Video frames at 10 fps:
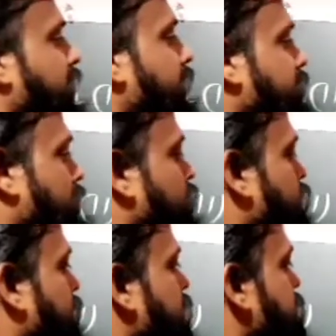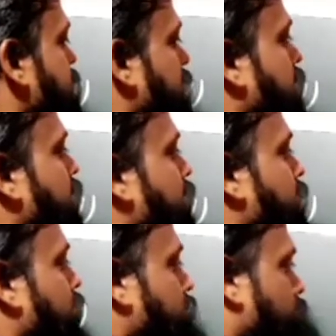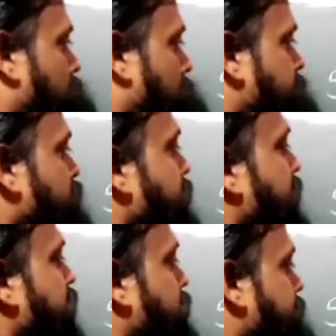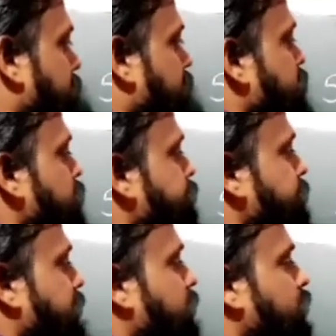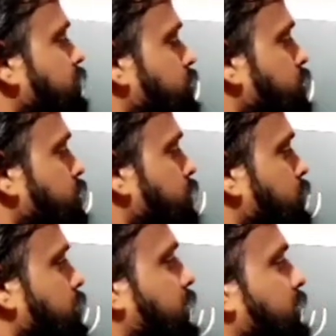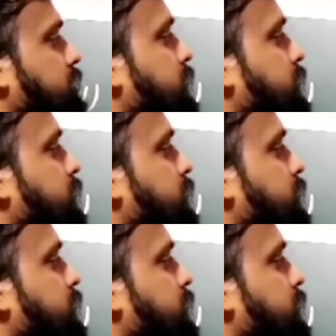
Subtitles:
And now you can see you have to make the factors of 10 also, as